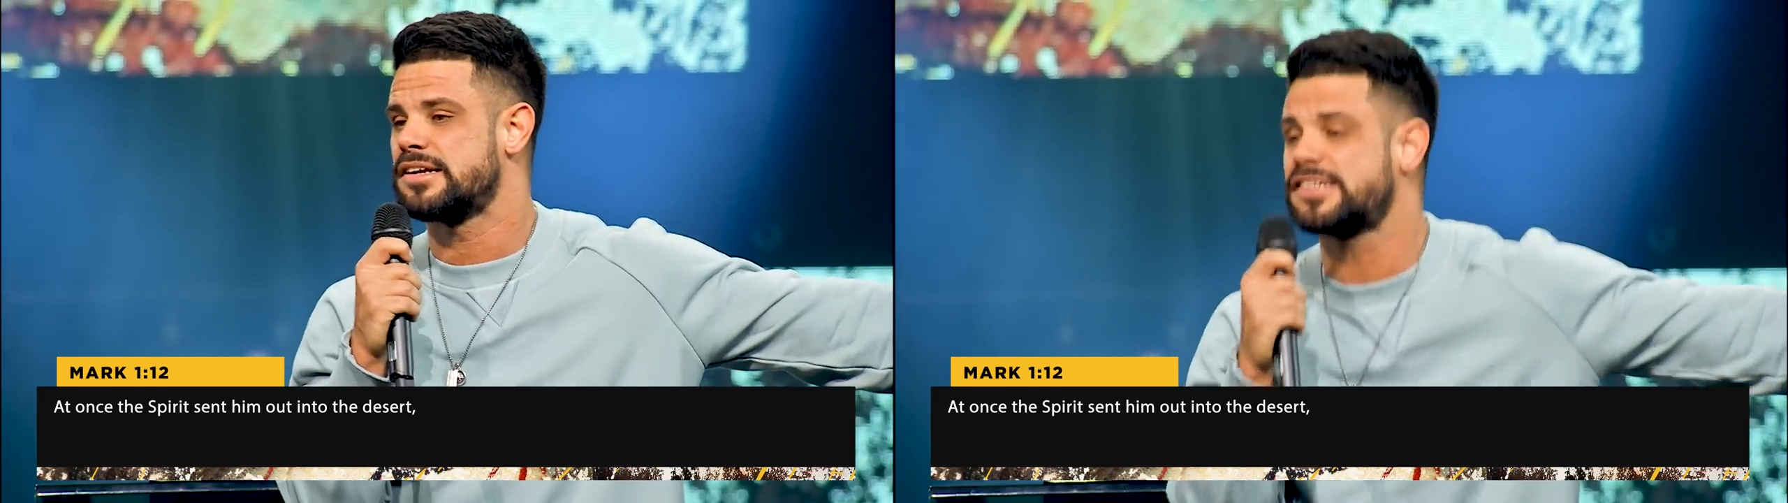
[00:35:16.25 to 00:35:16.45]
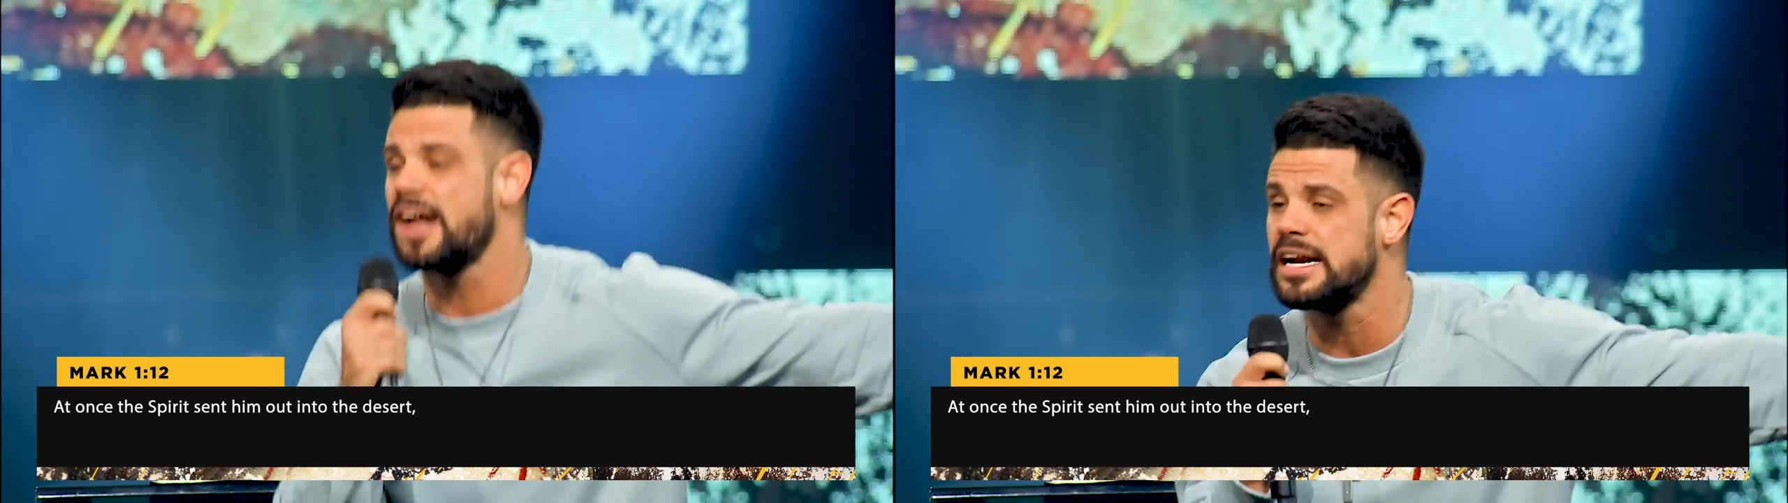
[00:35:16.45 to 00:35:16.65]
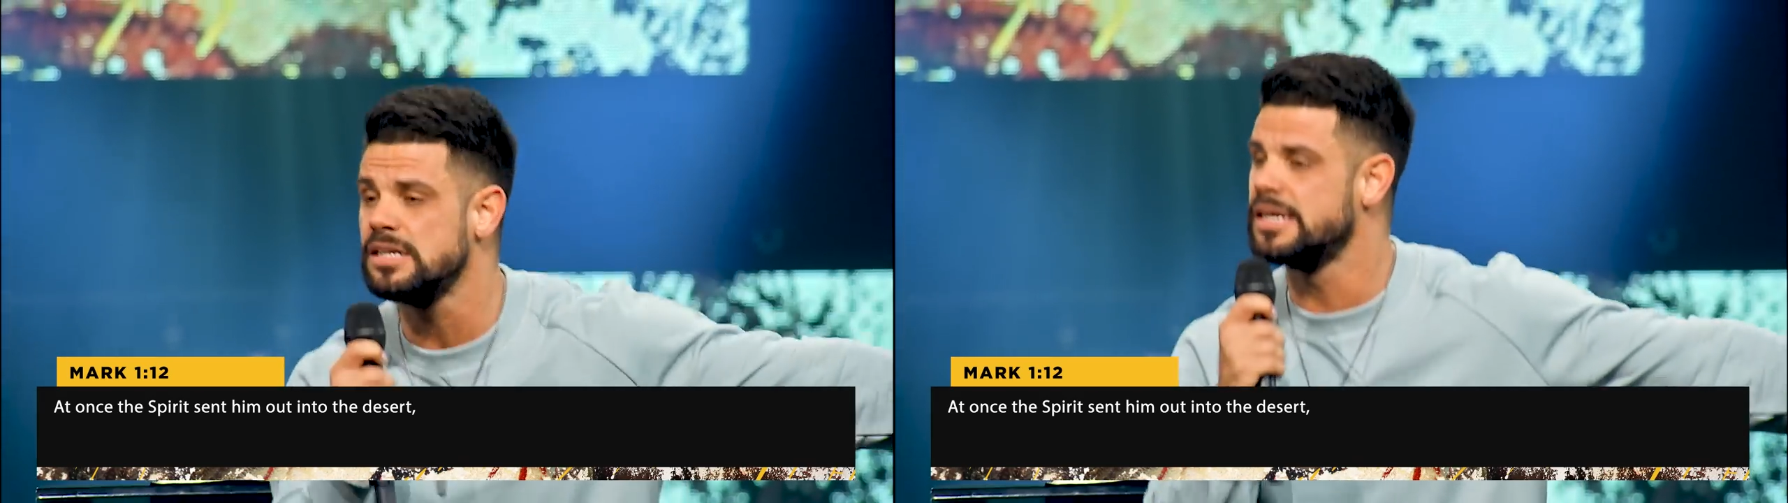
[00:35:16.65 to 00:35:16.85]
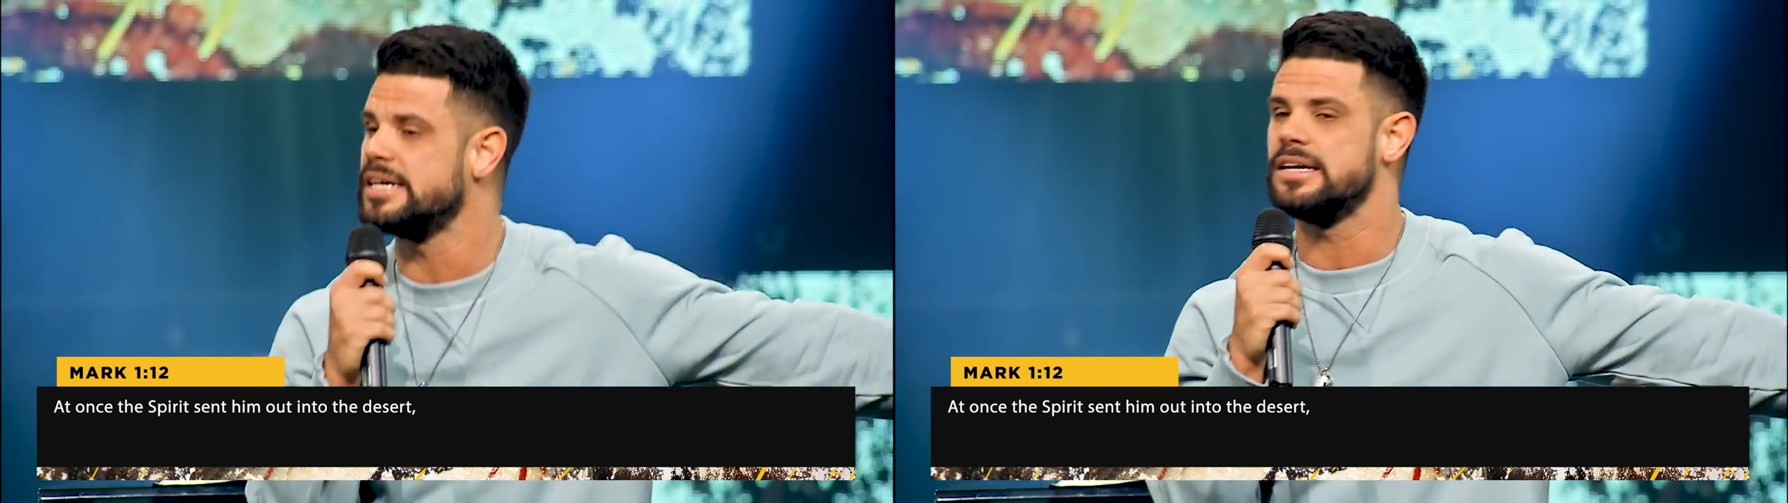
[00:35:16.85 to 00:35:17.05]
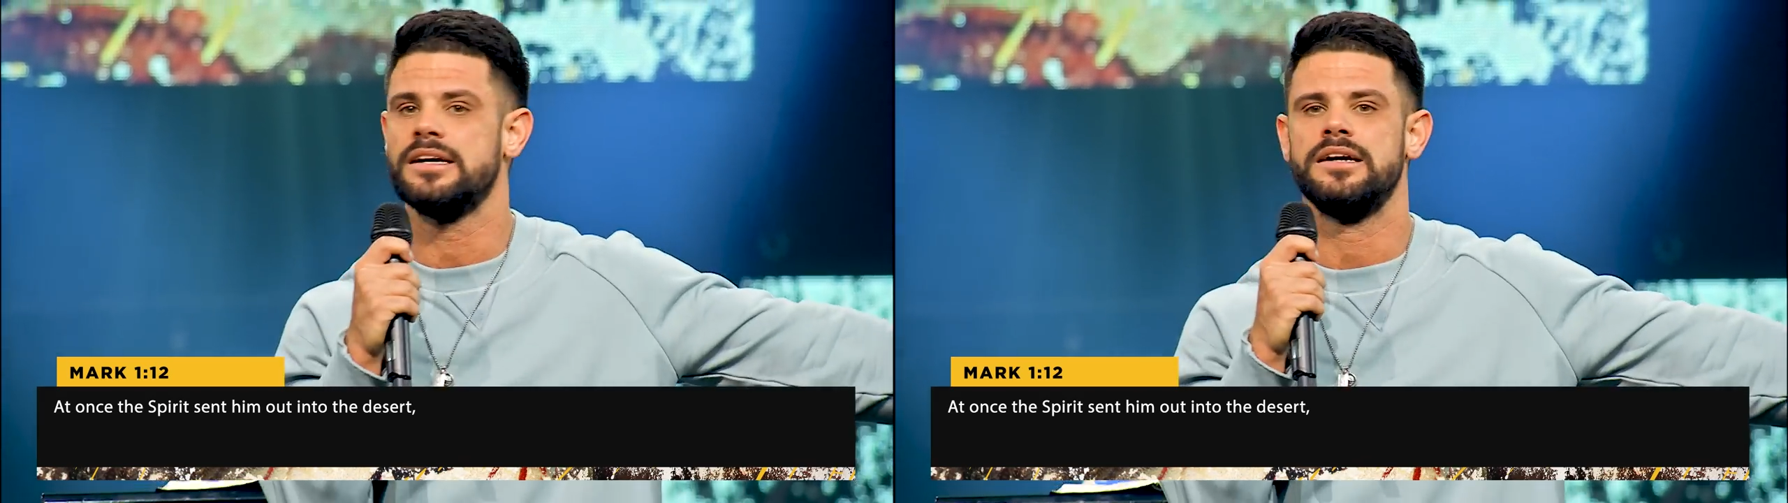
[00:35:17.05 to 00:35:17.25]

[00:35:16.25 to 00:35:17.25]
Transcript: suddenly,